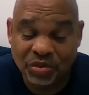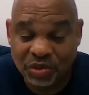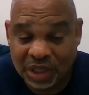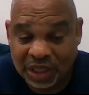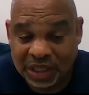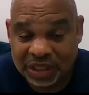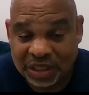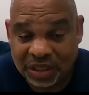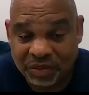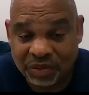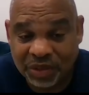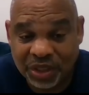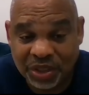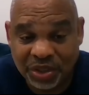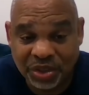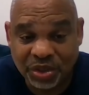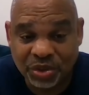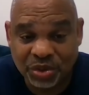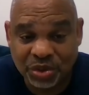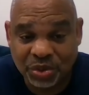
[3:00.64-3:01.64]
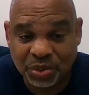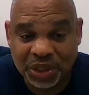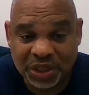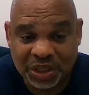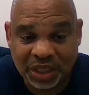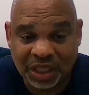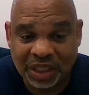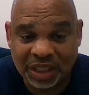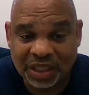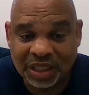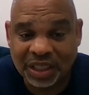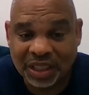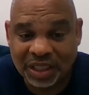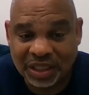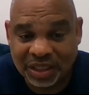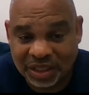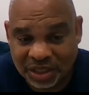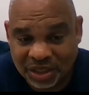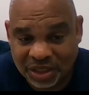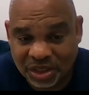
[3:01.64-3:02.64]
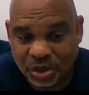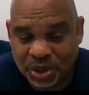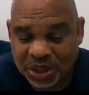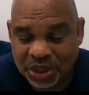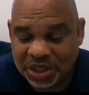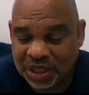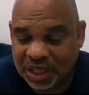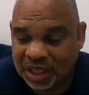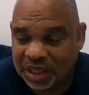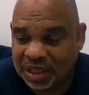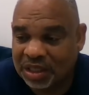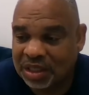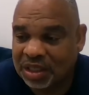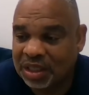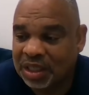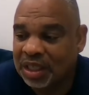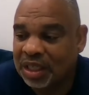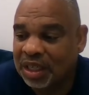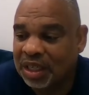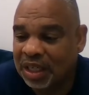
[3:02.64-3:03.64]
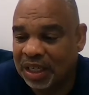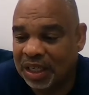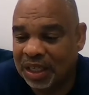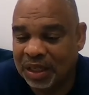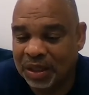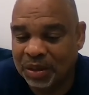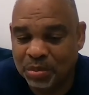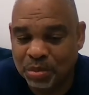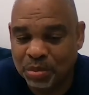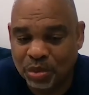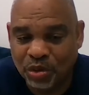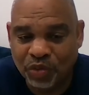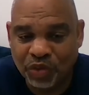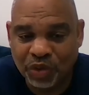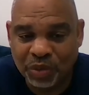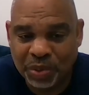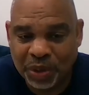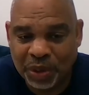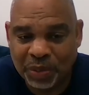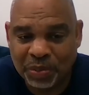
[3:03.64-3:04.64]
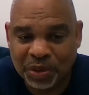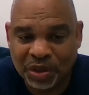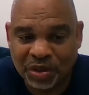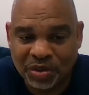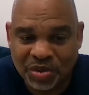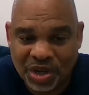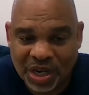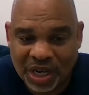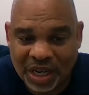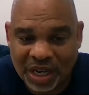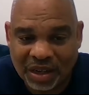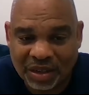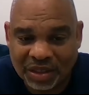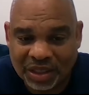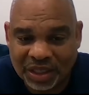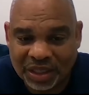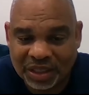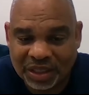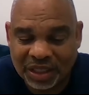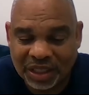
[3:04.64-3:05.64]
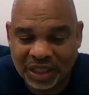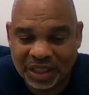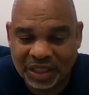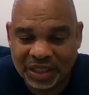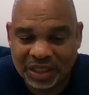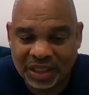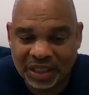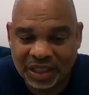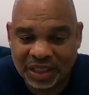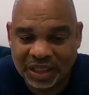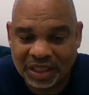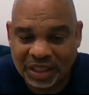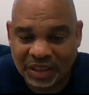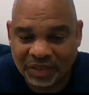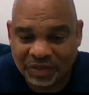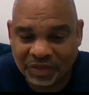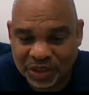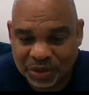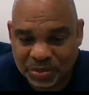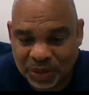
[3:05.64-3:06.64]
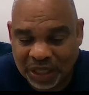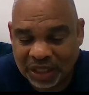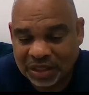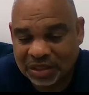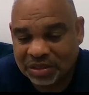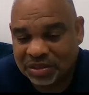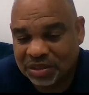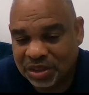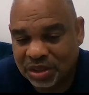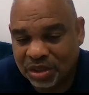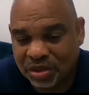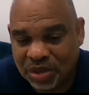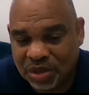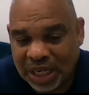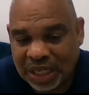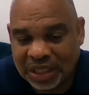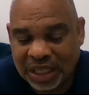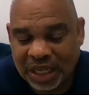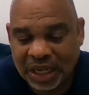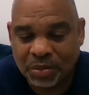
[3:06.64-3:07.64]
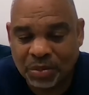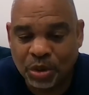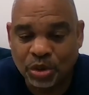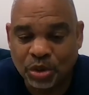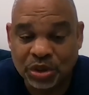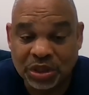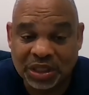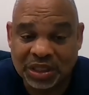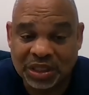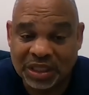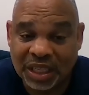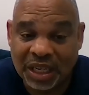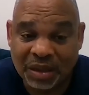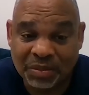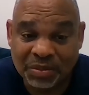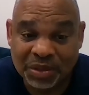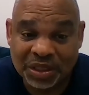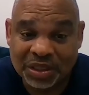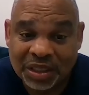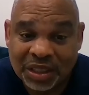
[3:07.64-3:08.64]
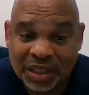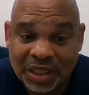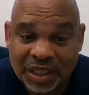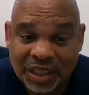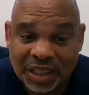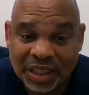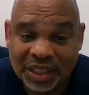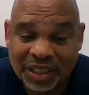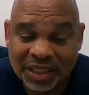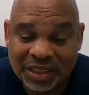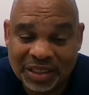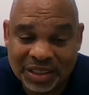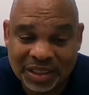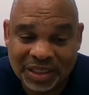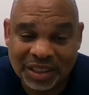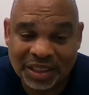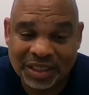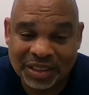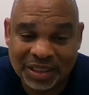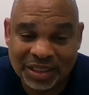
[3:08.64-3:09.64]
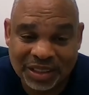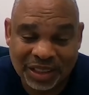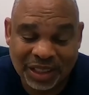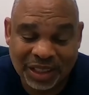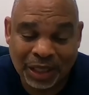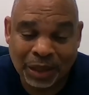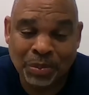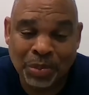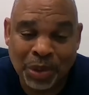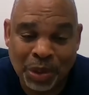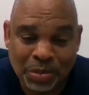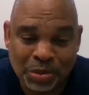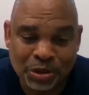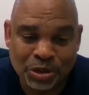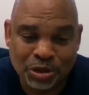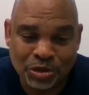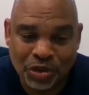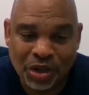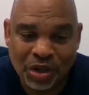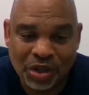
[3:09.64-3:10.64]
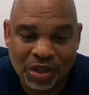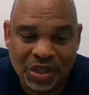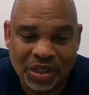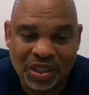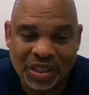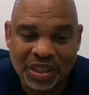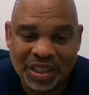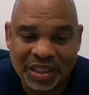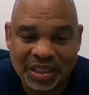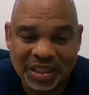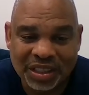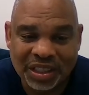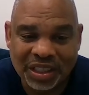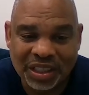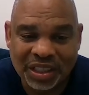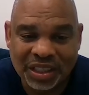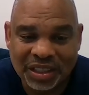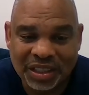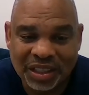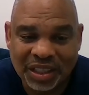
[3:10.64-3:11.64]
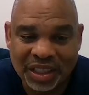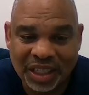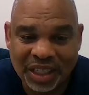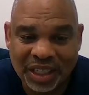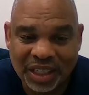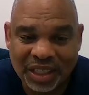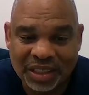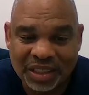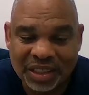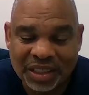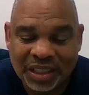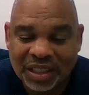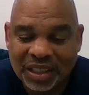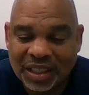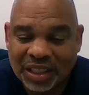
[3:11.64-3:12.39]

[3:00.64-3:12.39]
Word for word: relatively new to each other, getting to know each other, um, moving people around and in, in, in different spots. You know, right now, most of the time is is is getting people stronger and and and